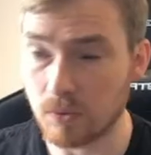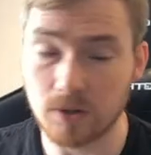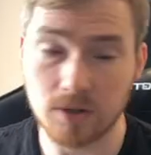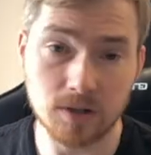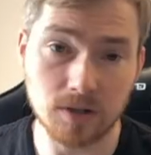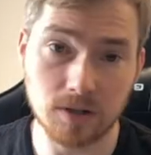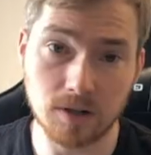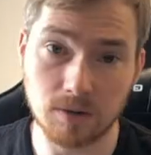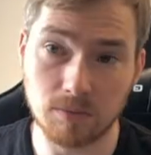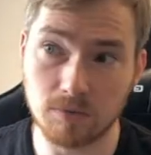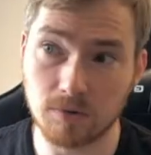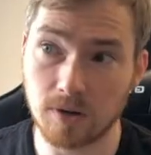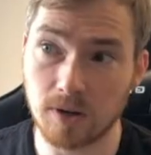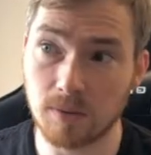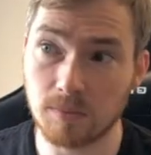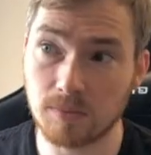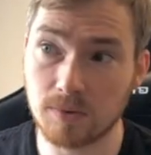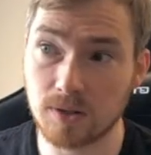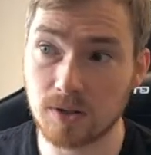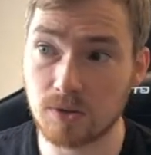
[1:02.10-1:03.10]
which is going to
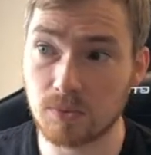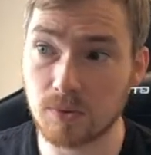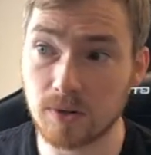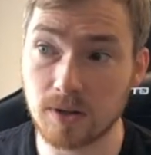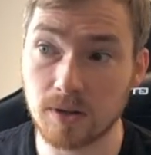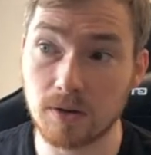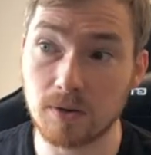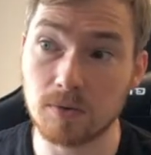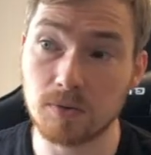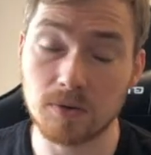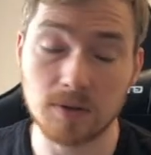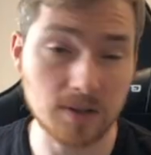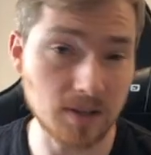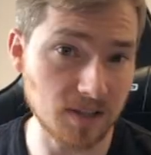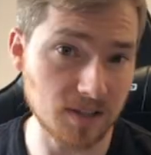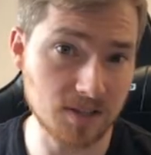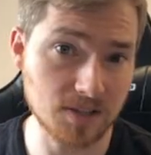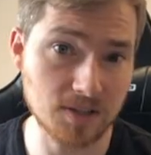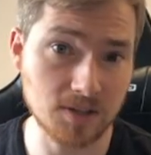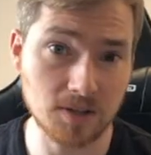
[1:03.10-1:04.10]
bring up this window.
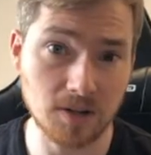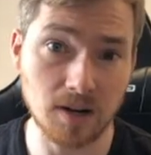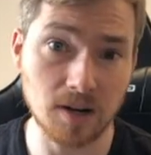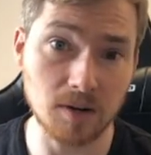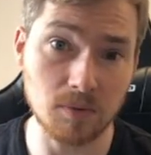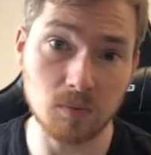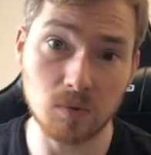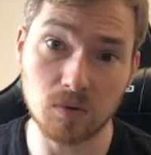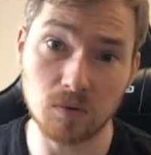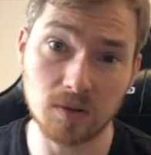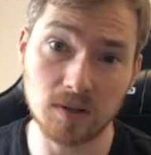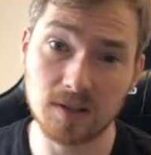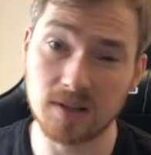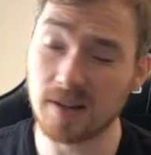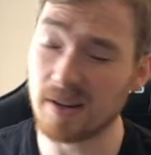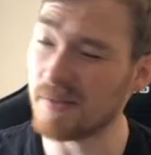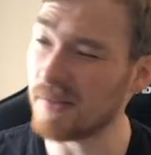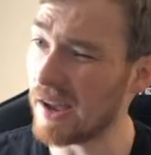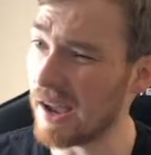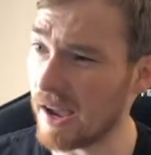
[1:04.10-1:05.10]
Yes, I will
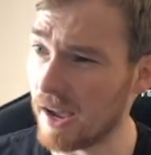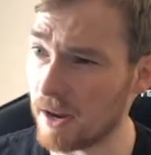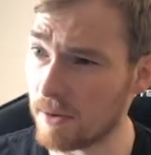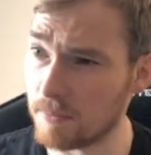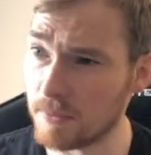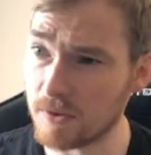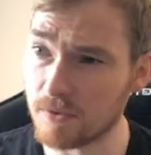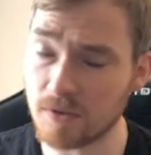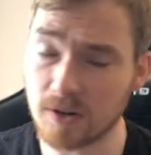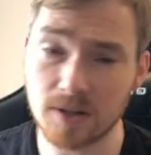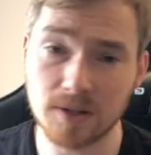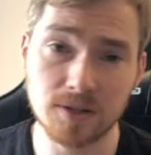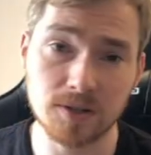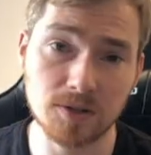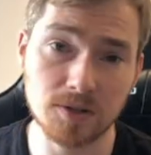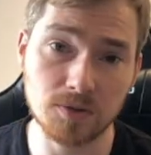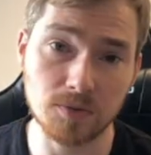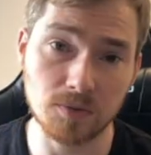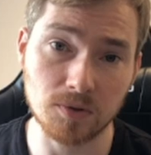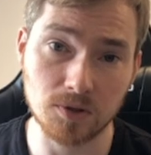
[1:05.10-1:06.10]
need to have admin
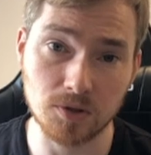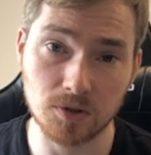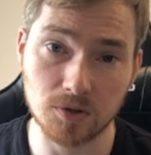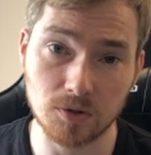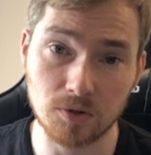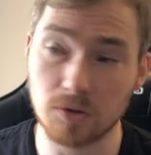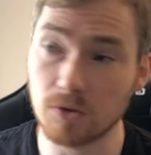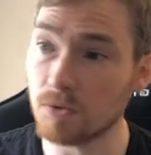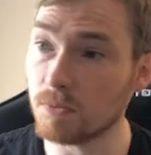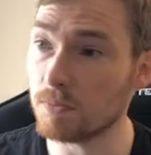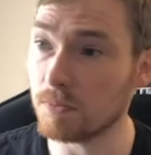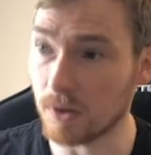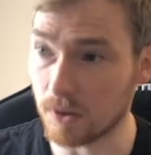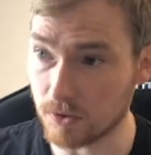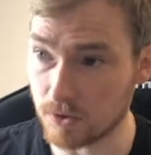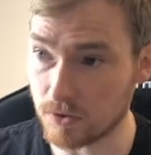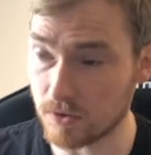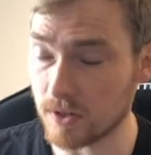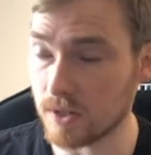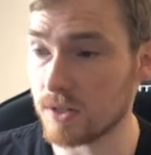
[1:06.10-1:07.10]
rights to install
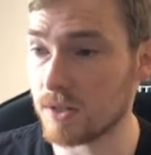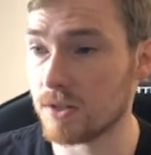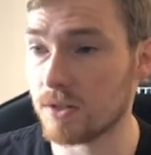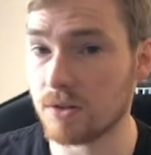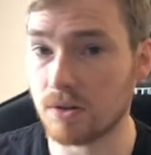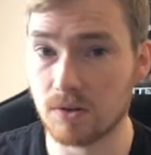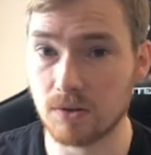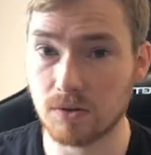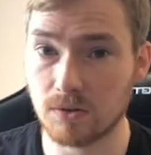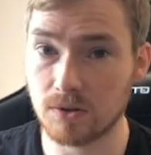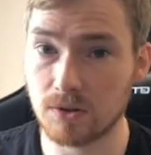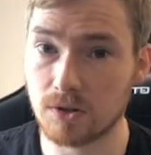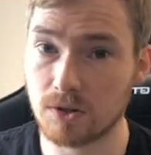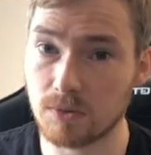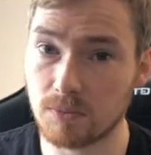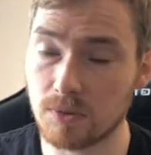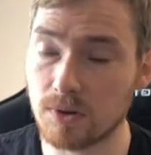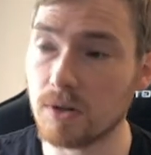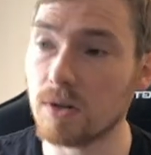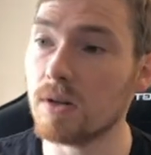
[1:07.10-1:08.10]
Postgres on
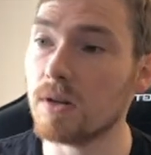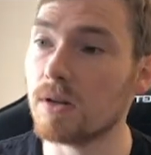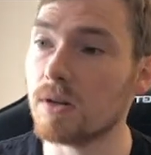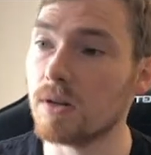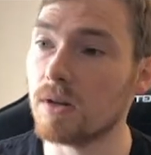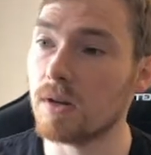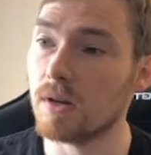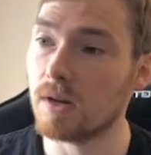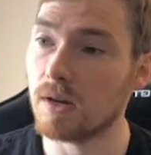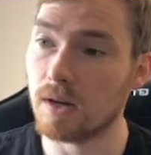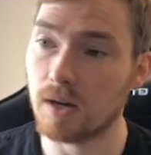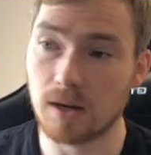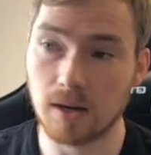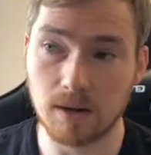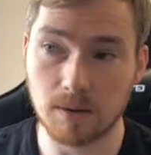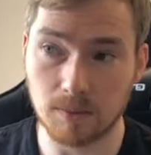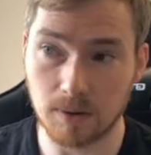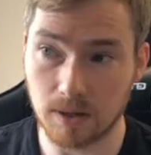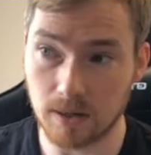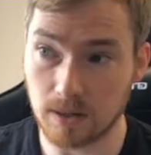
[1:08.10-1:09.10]
this computer,
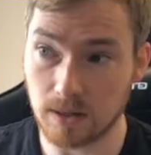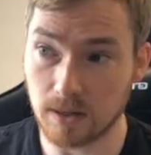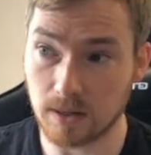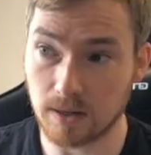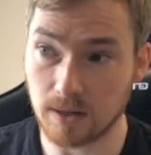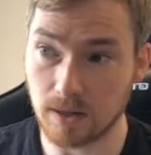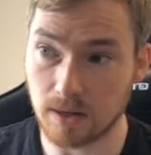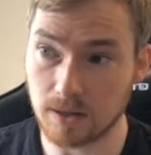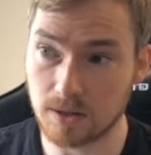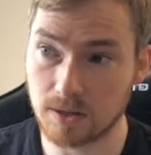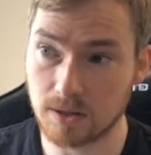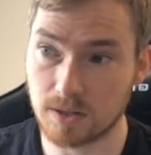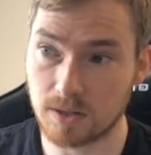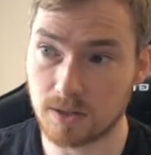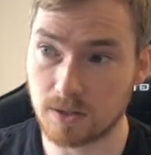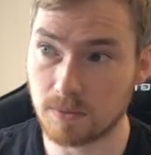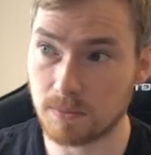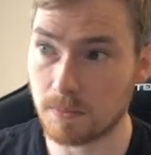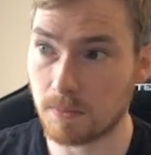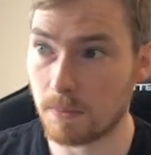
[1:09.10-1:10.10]
and I'm going to click
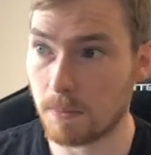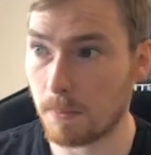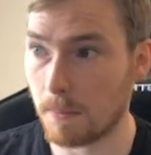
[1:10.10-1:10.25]
yes.